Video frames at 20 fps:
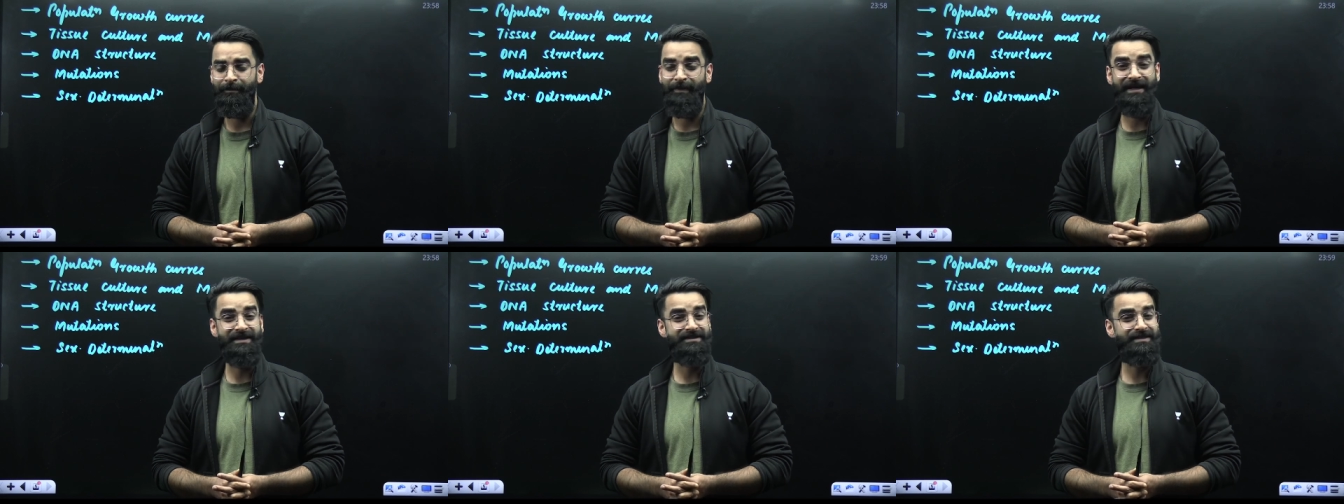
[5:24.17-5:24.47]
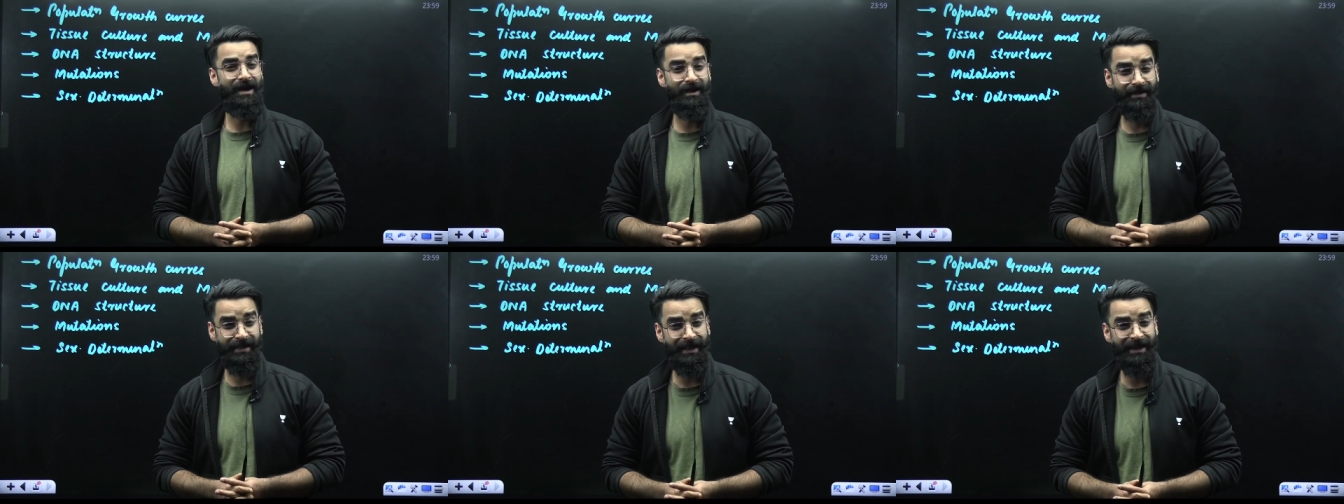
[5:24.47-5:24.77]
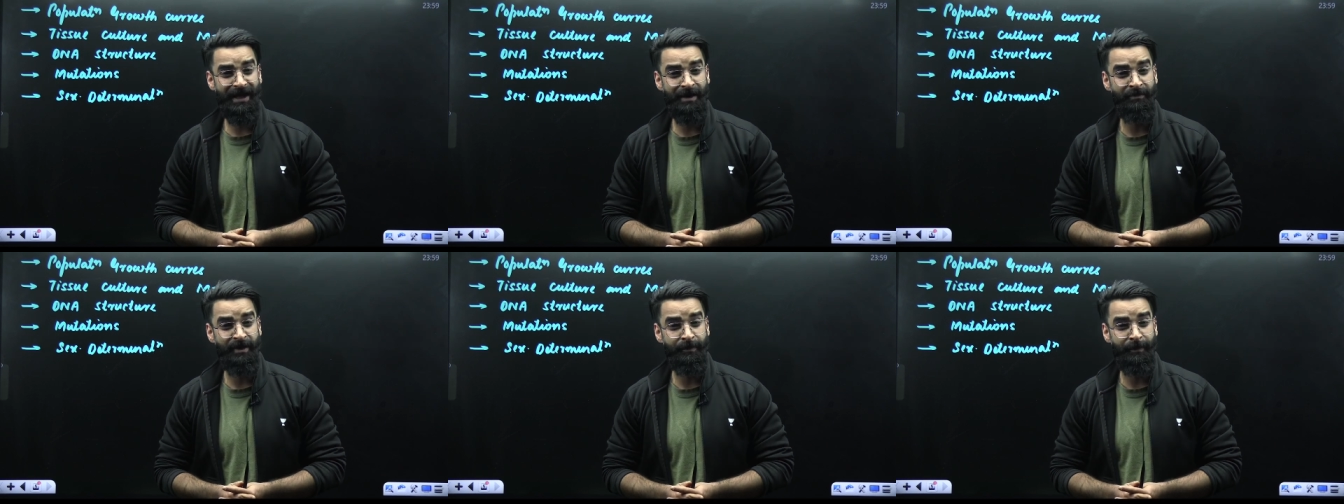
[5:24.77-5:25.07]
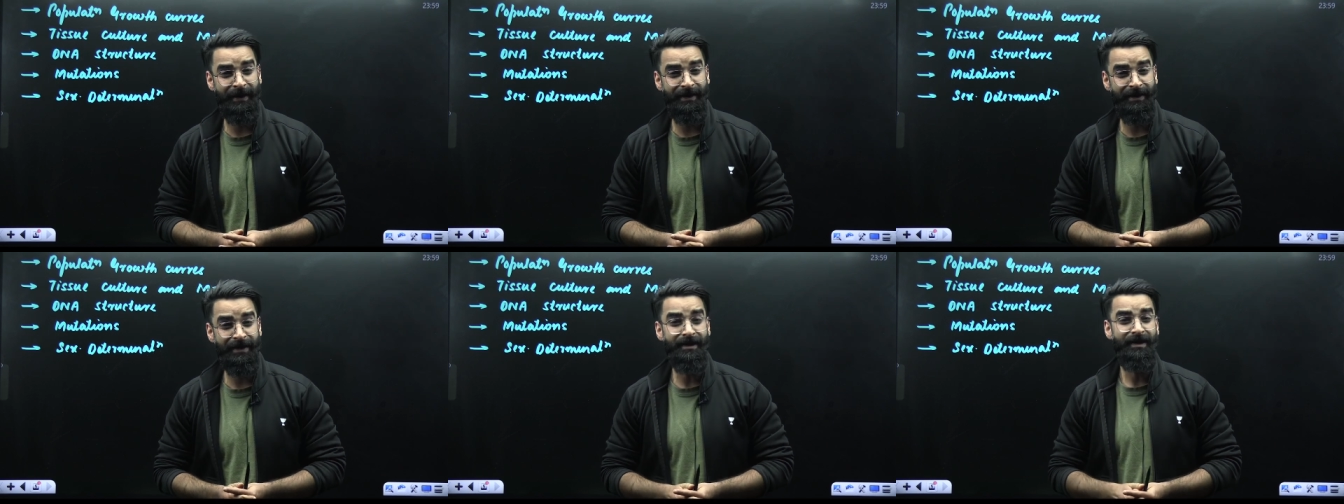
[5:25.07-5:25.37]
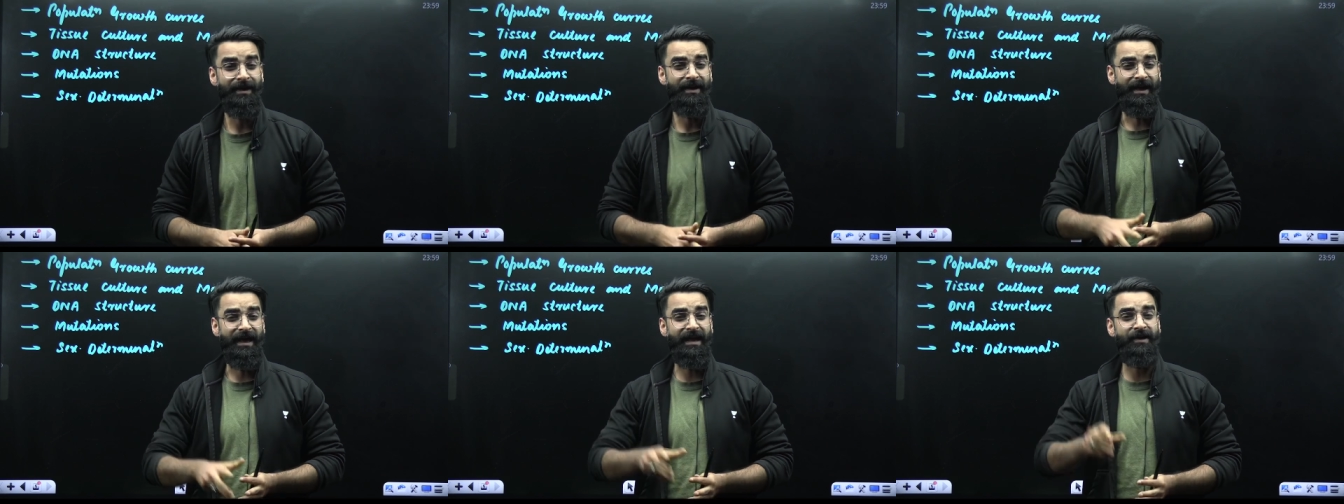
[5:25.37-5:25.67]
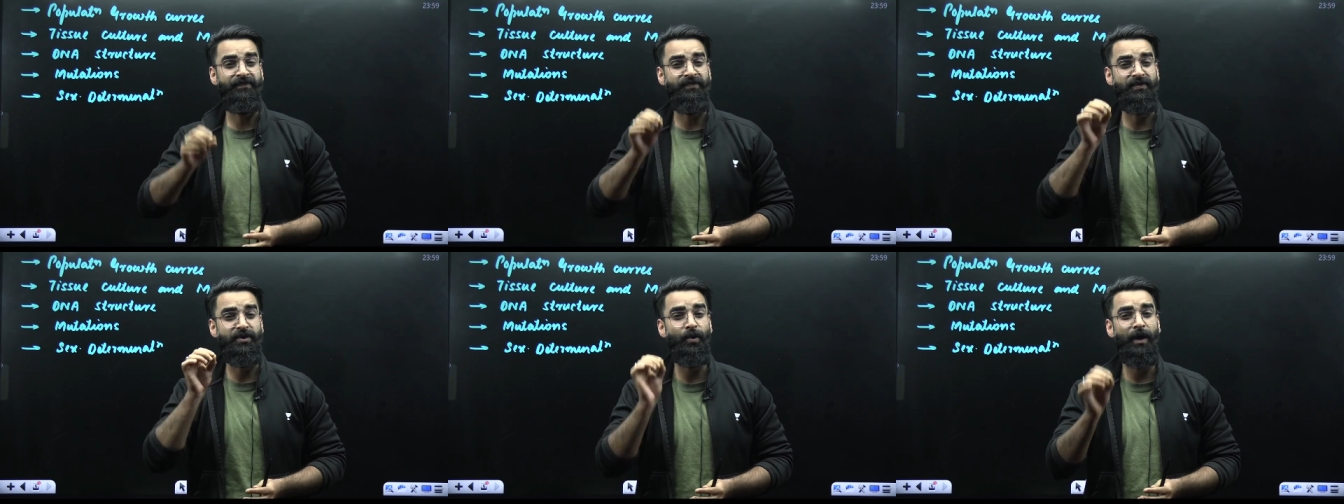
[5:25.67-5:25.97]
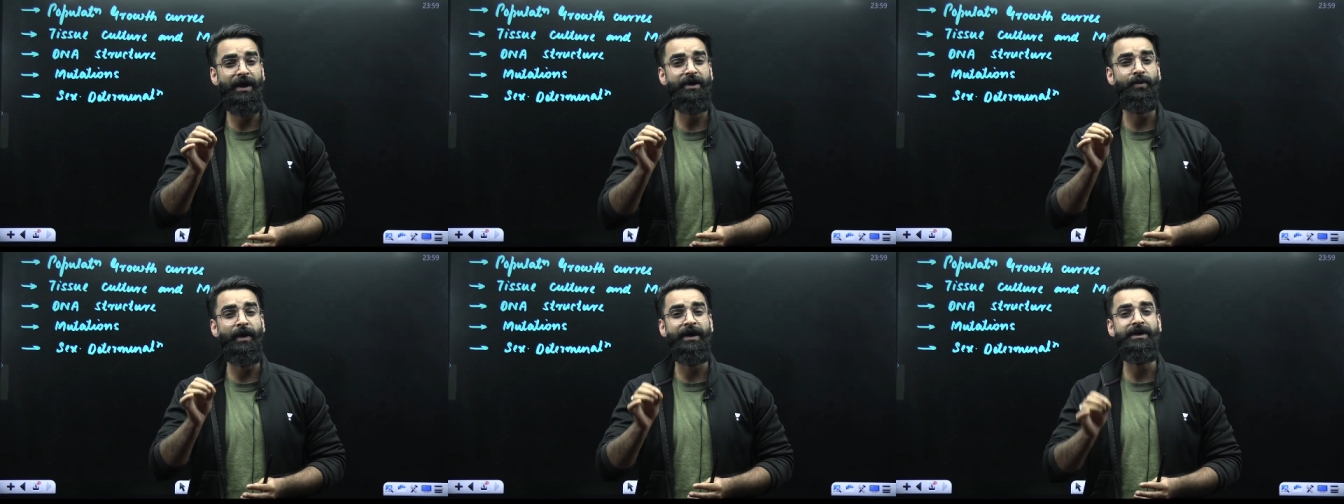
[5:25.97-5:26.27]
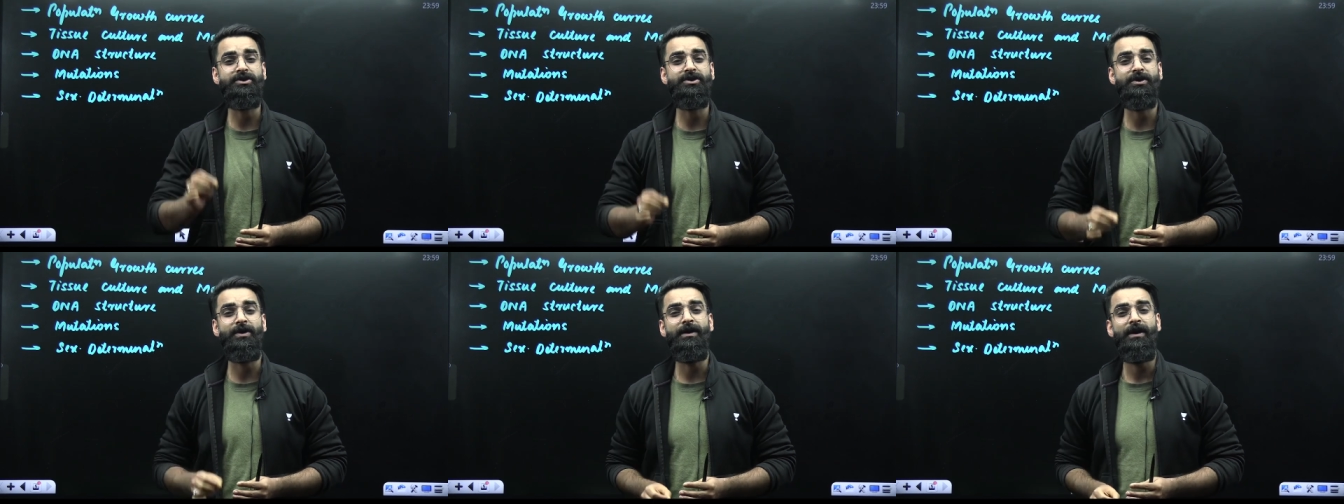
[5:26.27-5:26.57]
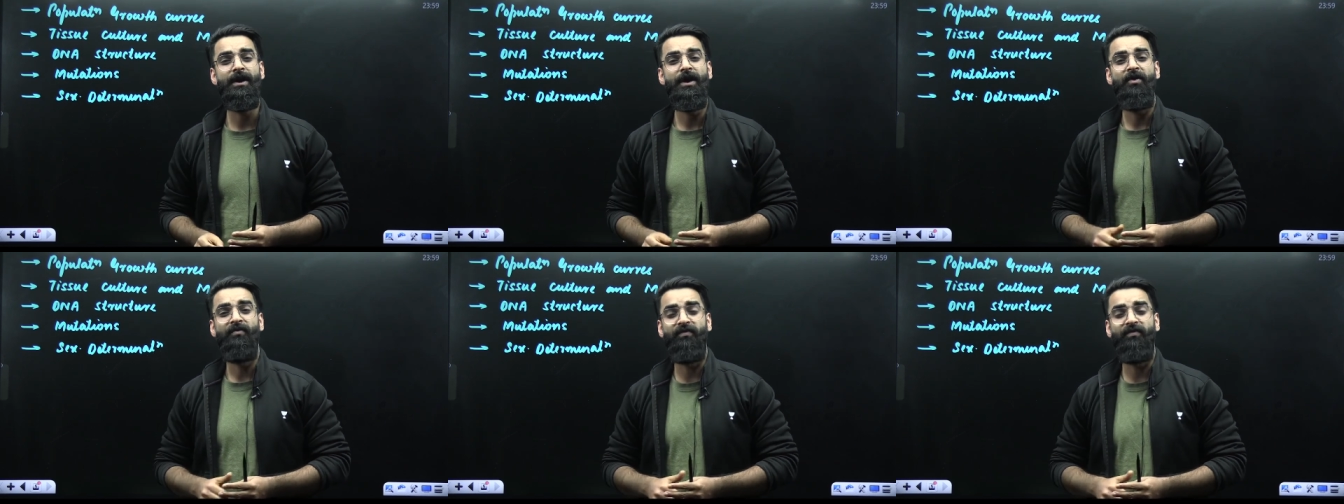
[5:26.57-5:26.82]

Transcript: because again I'm repeating if you are going to